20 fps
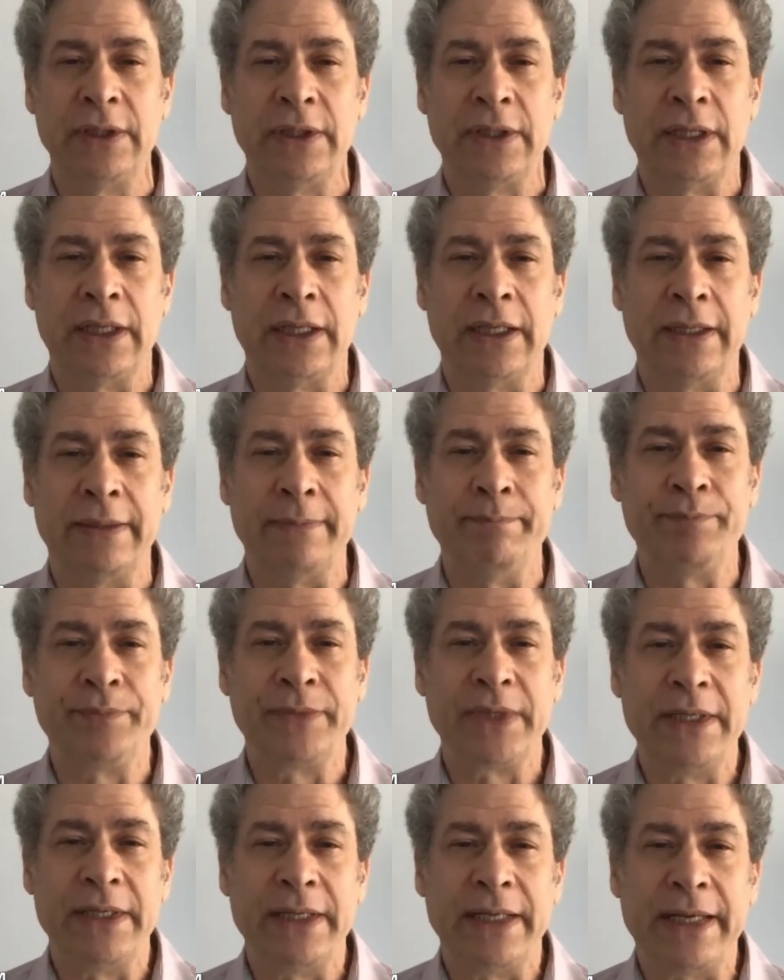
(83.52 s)
Um,
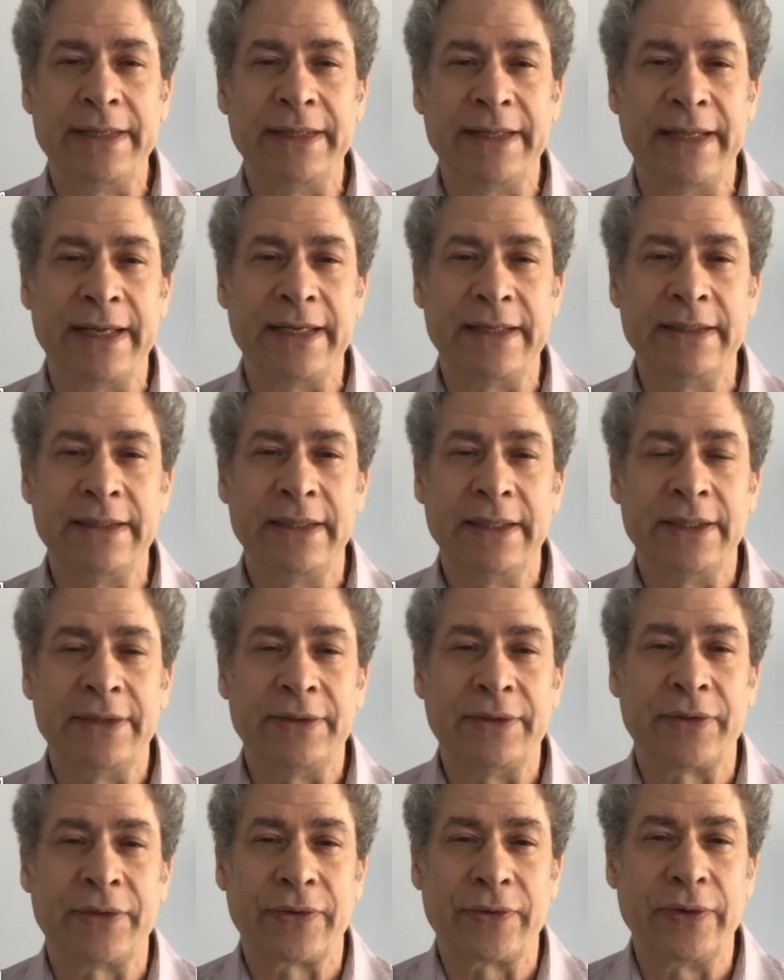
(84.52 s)
and then
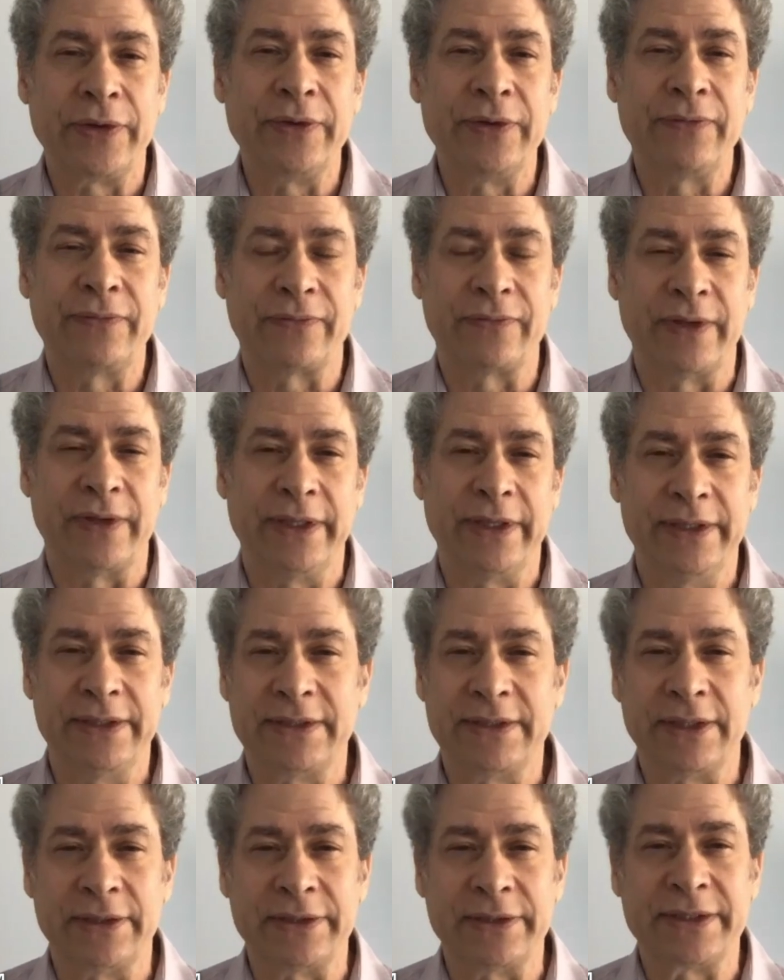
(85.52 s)
the third thing
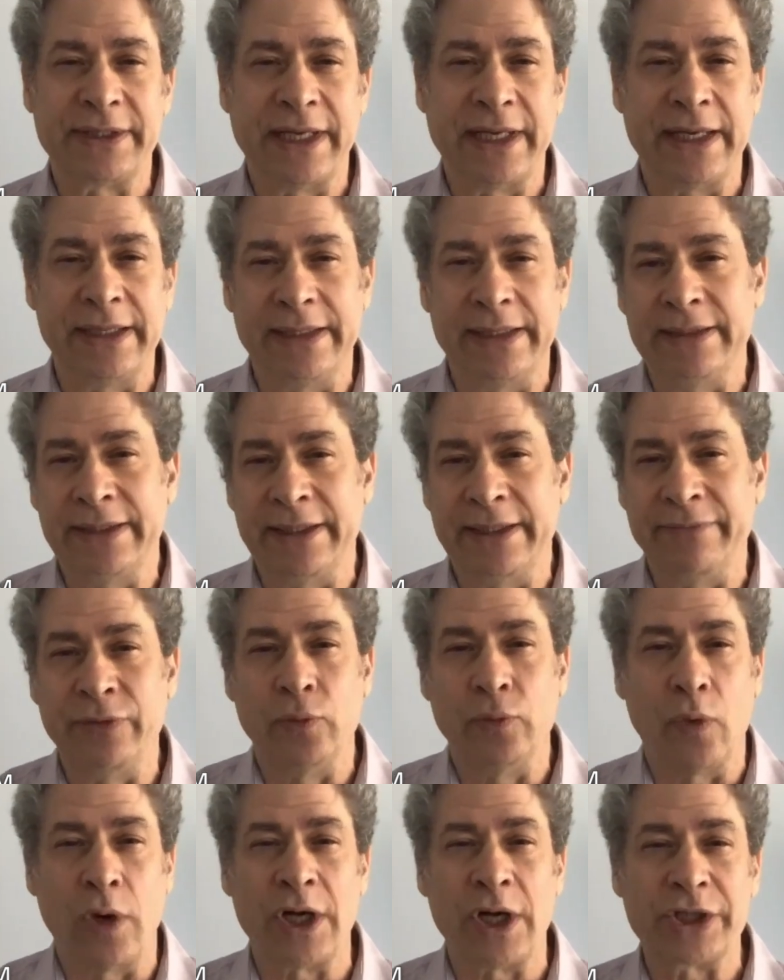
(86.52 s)
is understanding that if you
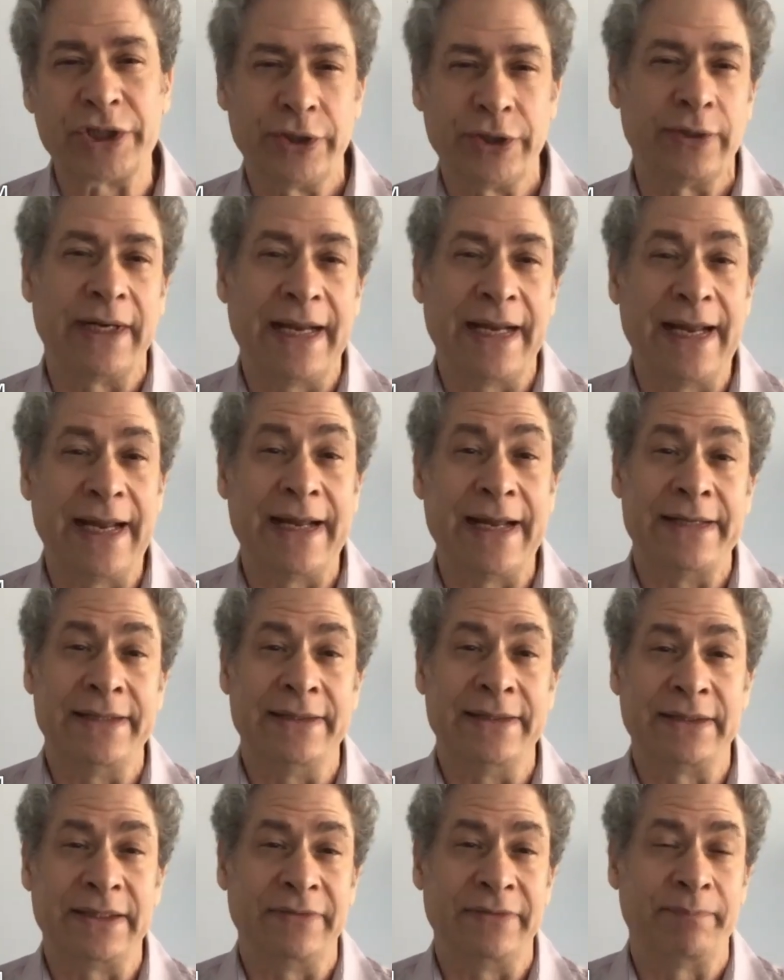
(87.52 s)
wash your
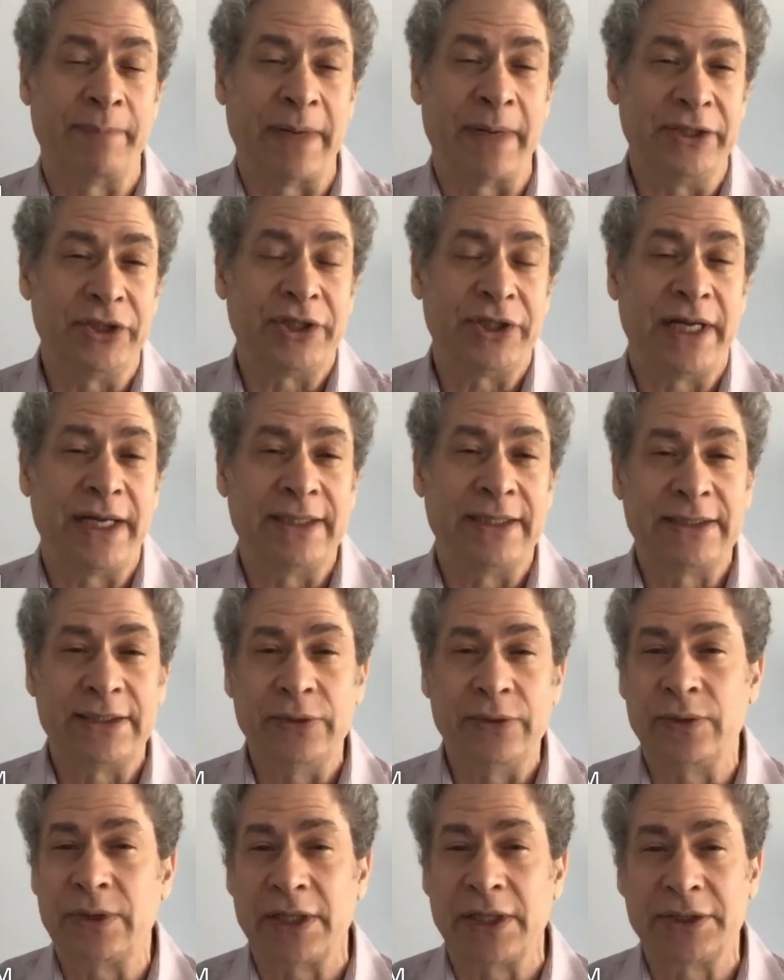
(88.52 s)
hands, if by chance
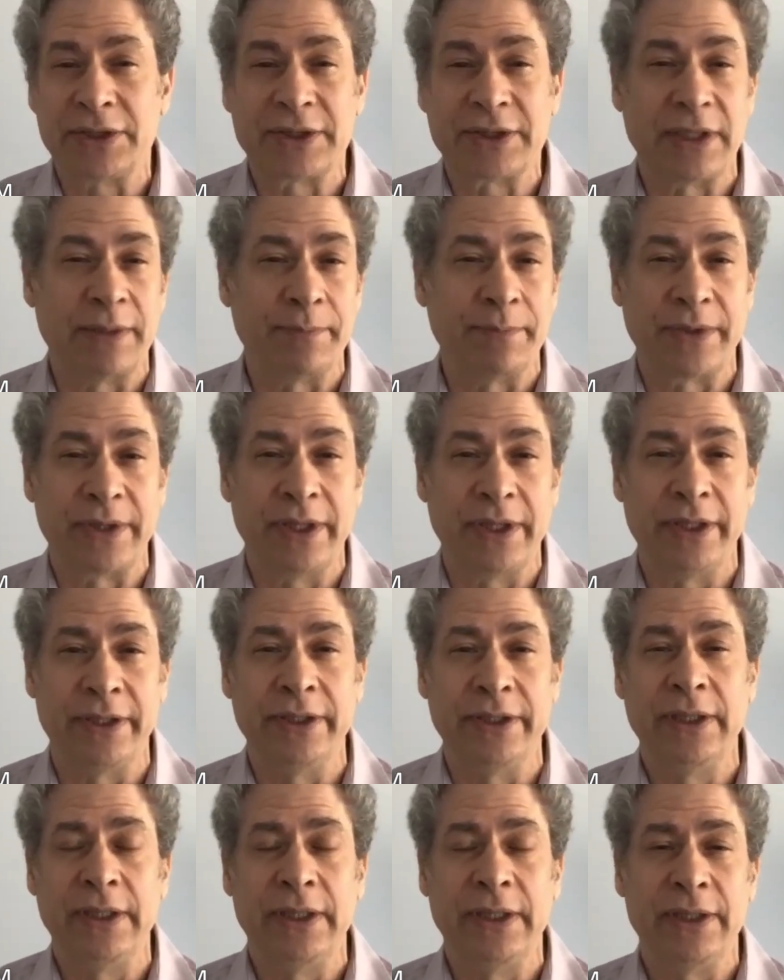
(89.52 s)
you touch something,
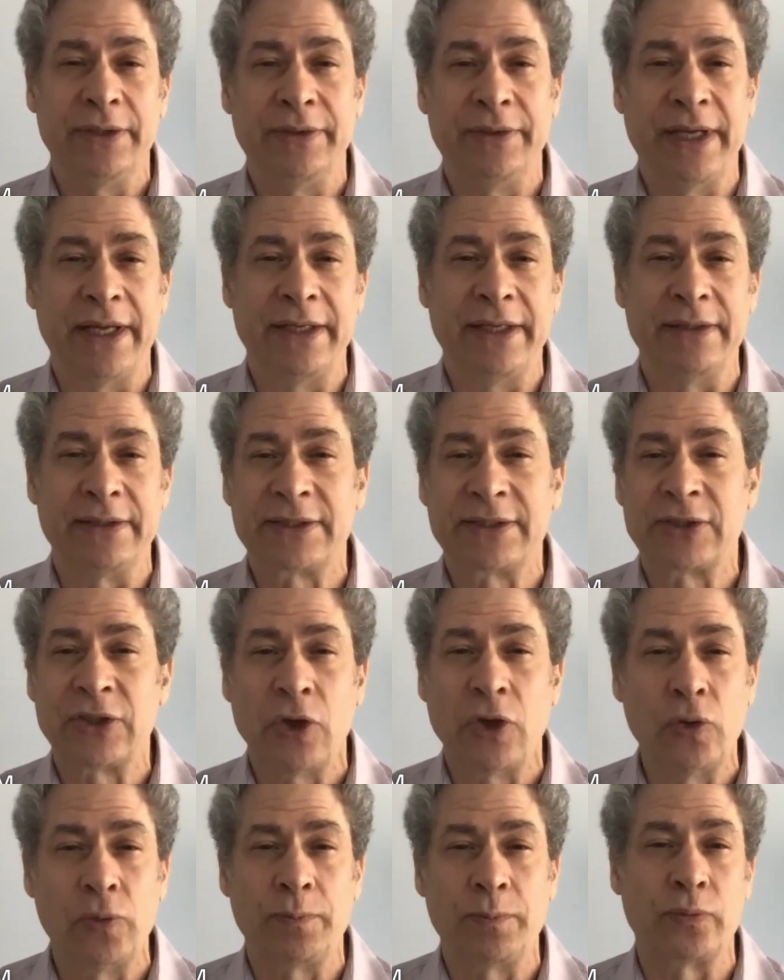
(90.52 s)
then
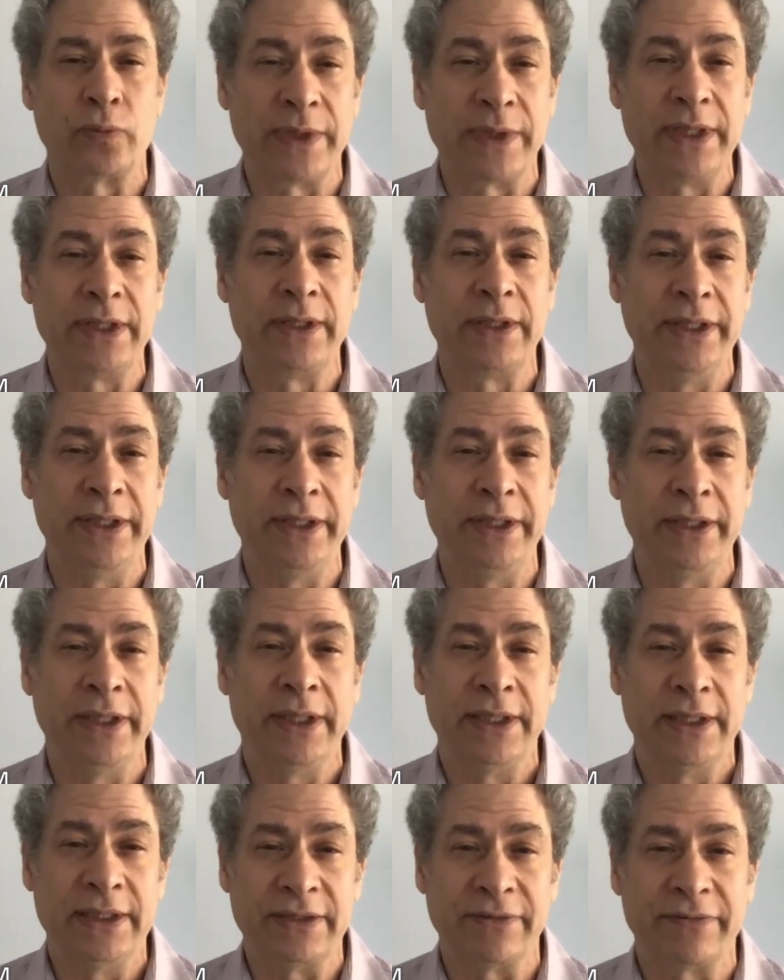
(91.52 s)
soap really
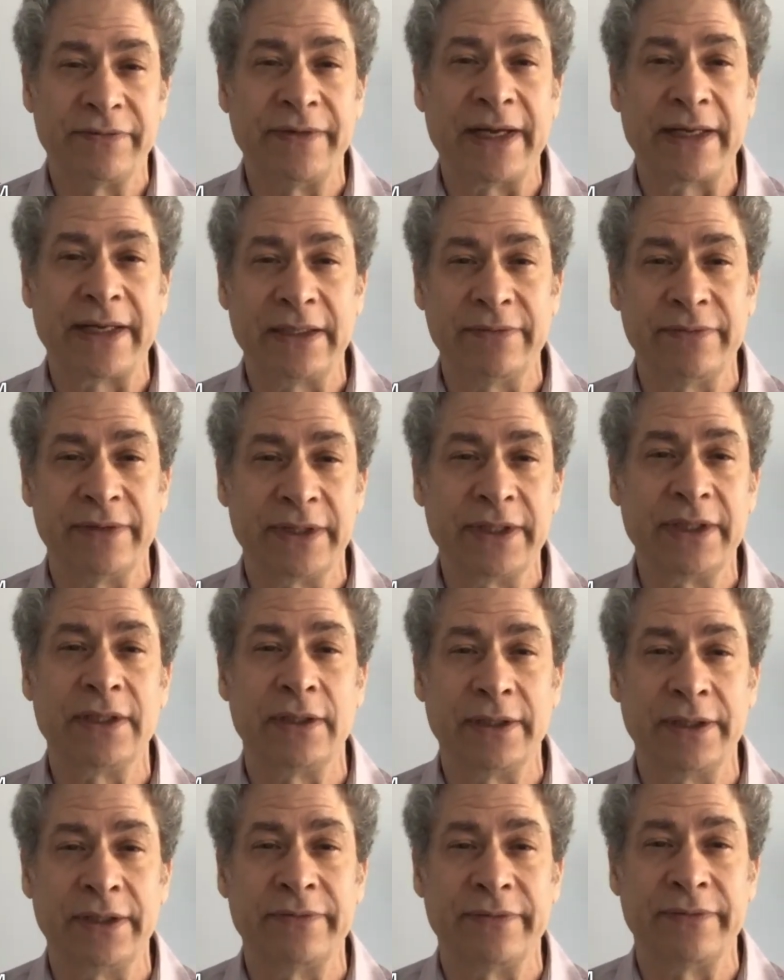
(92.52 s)
is effective at
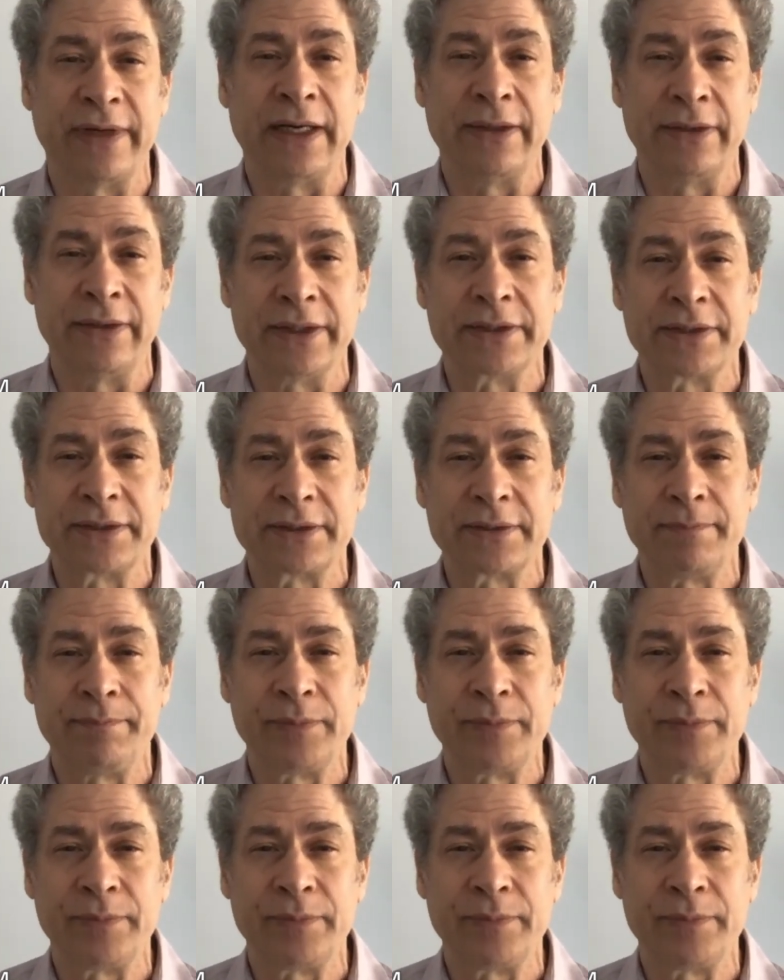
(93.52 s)
killing the virus.